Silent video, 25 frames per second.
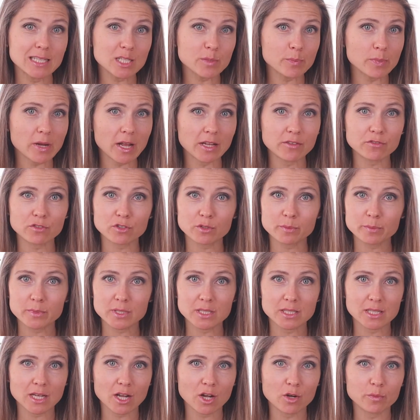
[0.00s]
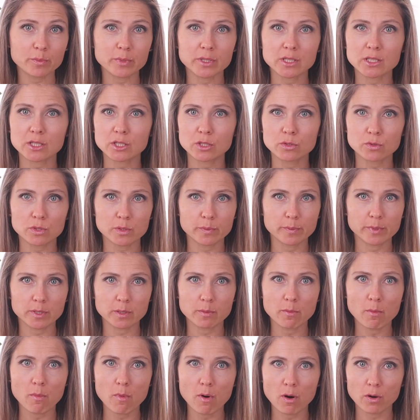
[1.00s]
This platform is now being used
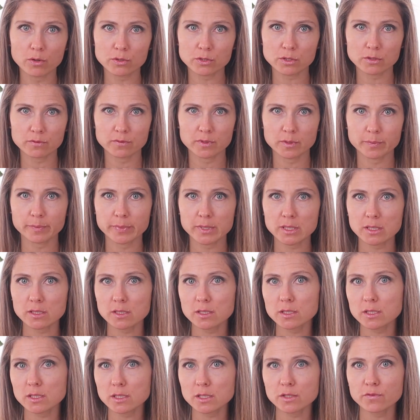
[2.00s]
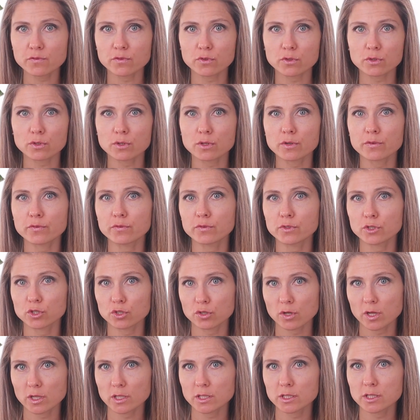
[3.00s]
by most of the businesses for
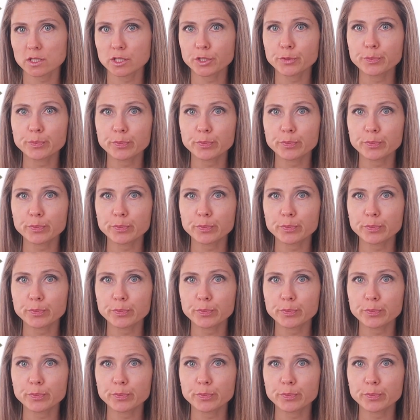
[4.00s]
visuality